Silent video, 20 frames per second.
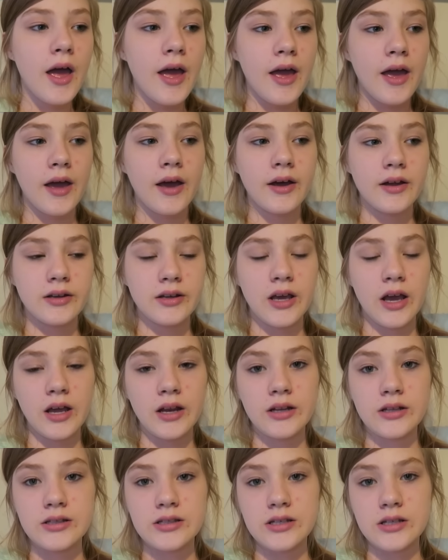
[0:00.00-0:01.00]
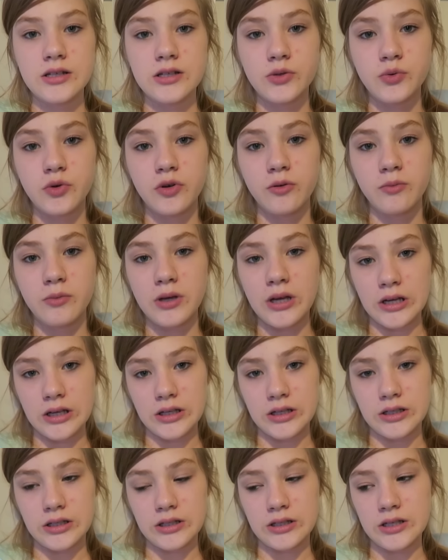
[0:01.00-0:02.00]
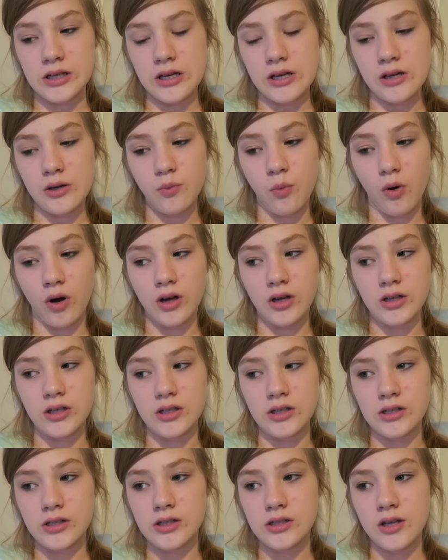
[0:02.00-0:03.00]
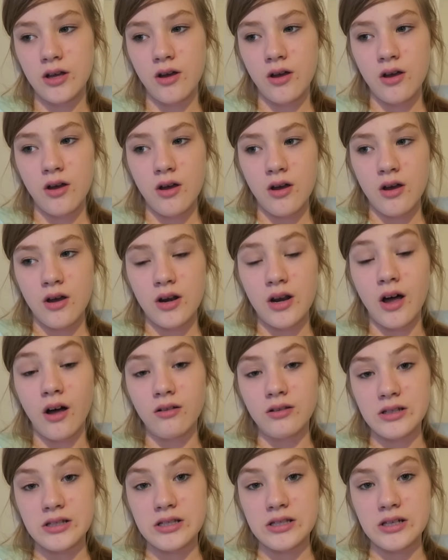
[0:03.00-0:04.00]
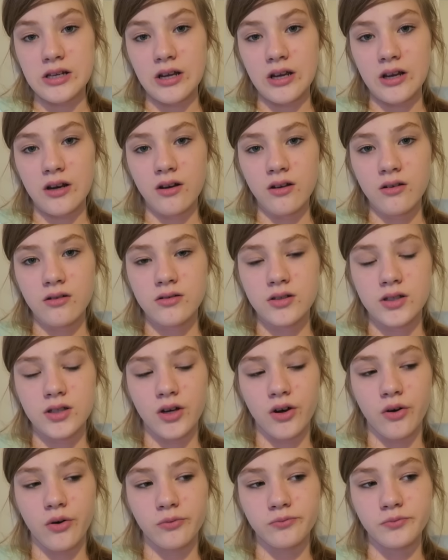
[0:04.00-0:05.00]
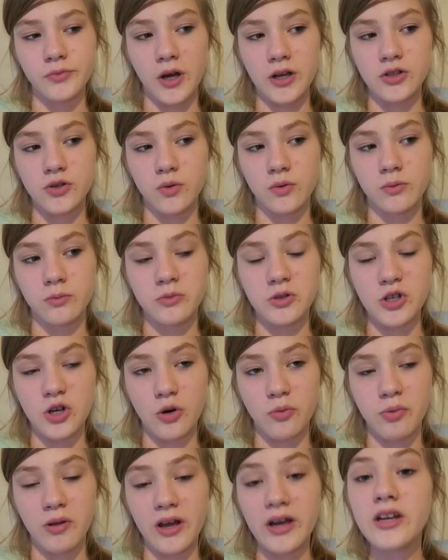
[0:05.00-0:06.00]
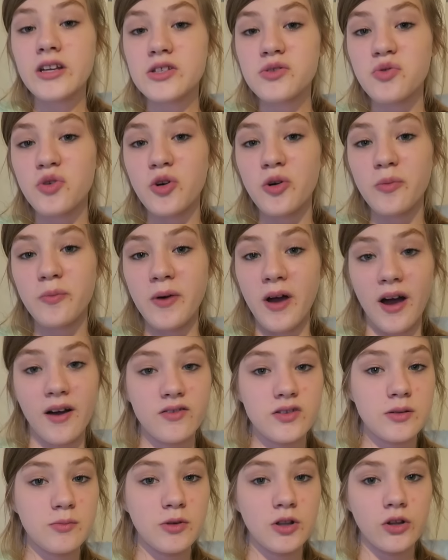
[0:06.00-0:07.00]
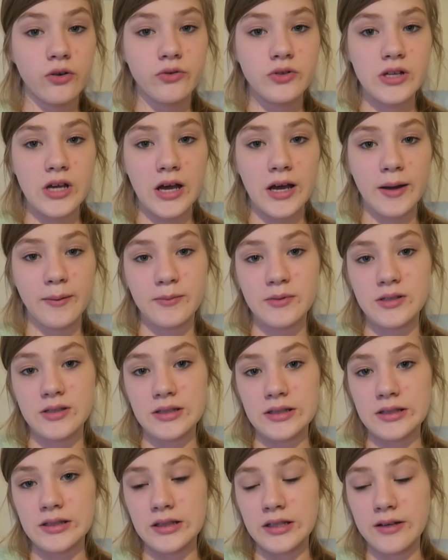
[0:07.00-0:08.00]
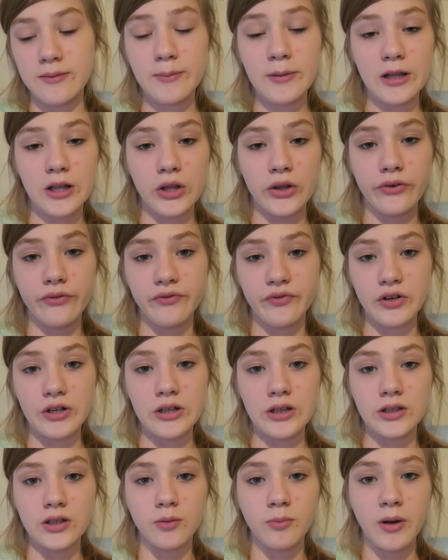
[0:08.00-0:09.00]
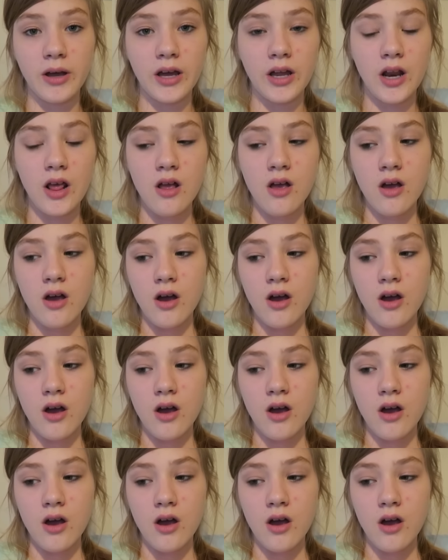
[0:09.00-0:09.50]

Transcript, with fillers: And Cayden's in his room because he was not listening. So I told him to go play in his room, have some alone time, leave me alone for a little bit.